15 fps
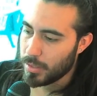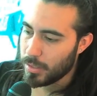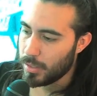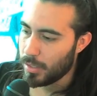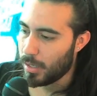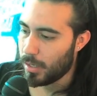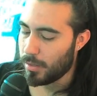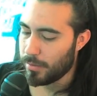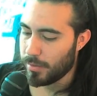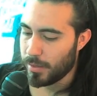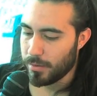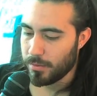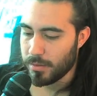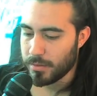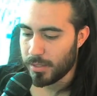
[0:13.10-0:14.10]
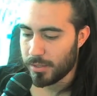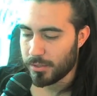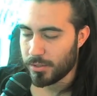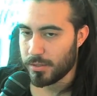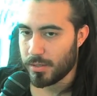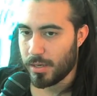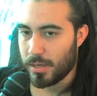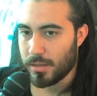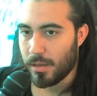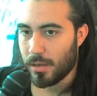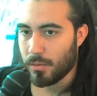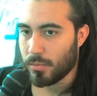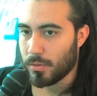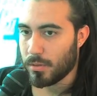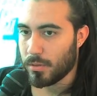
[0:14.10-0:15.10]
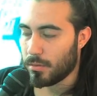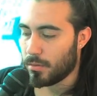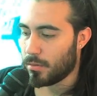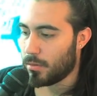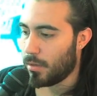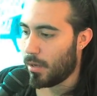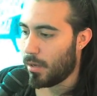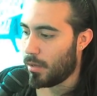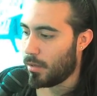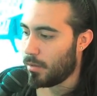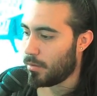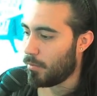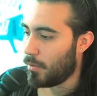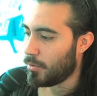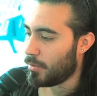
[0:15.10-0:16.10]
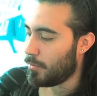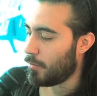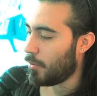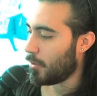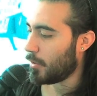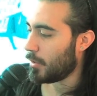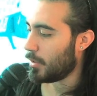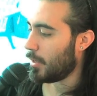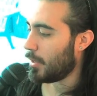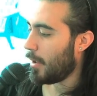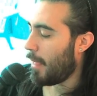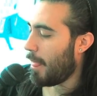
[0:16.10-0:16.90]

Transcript: They are the sections that I thought were the most important.